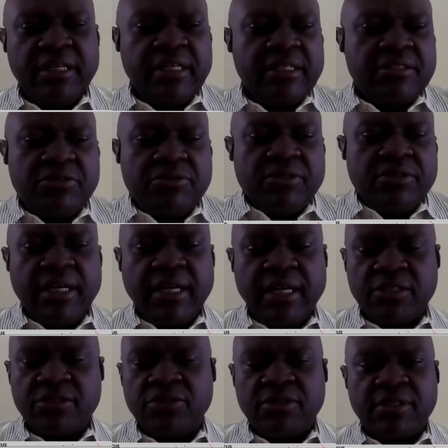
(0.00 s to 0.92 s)
necessarily
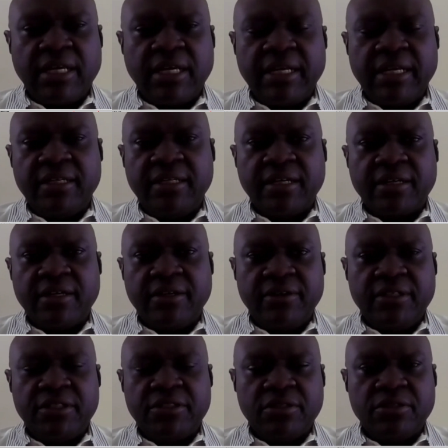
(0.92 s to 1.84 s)
has to sign a
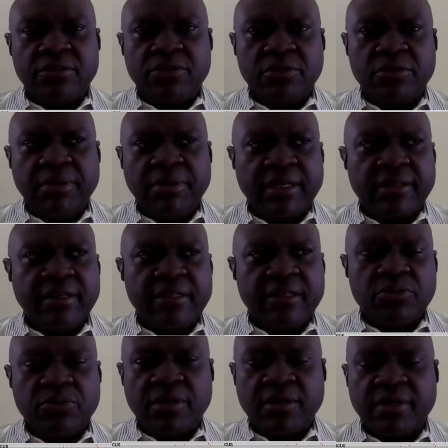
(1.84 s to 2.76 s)
declaration to make
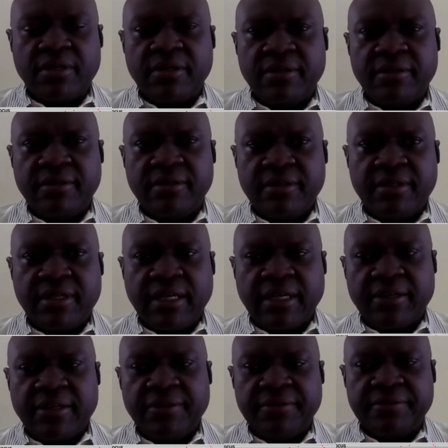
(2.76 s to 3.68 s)
things work.
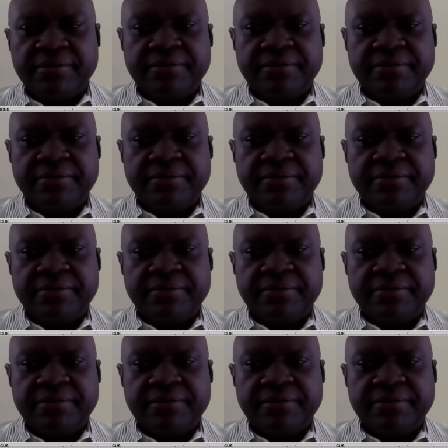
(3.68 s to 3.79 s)
Thank you.